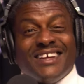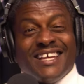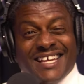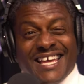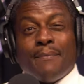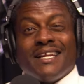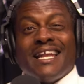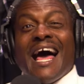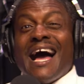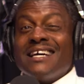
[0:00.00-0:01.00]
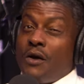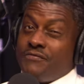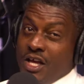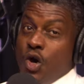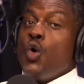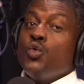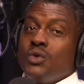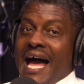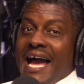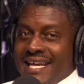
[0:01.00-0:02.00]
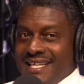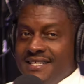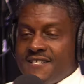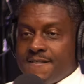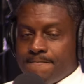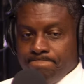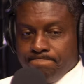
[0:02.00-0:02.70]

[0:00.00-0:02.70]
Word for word: can capitalize off their own likeness